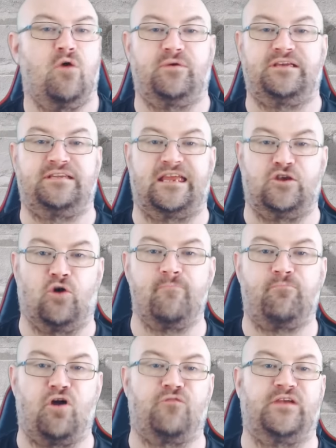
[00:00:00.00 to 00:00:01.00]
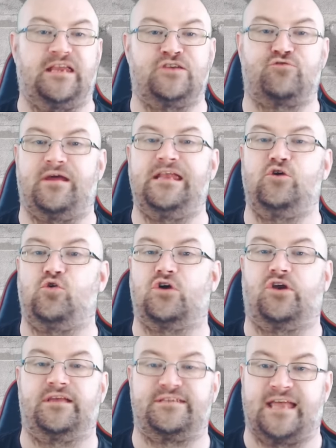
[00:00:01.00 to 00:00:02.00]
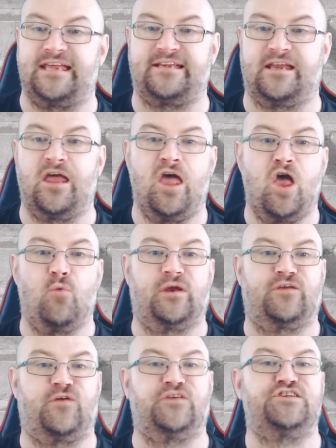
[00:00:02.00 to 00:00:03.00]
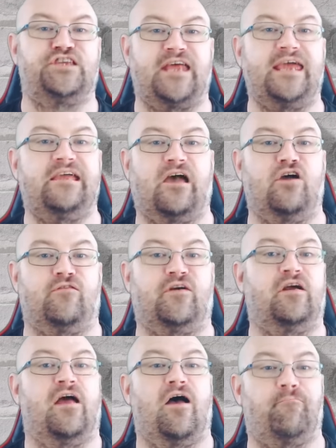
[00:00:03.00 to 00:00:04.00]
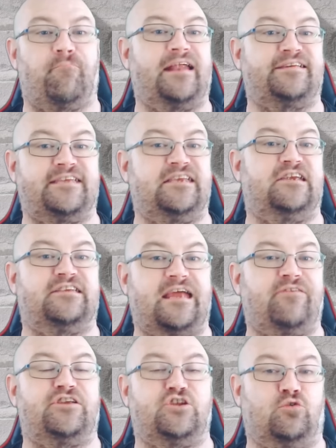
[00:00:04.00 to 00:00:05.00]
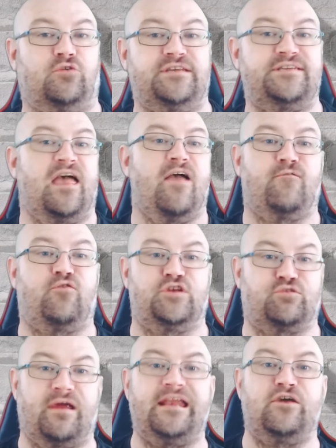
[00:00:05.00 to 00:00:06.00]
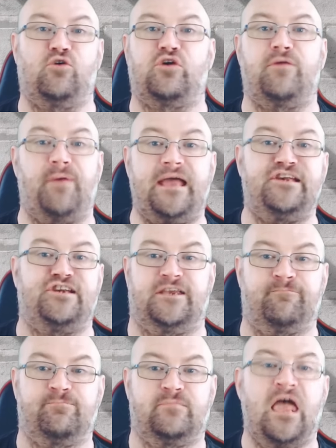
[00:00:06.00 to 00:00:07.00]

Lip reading: which is a non-profit Israeli organisation which funds the takeover of Palestinian territories for Israeli occupation.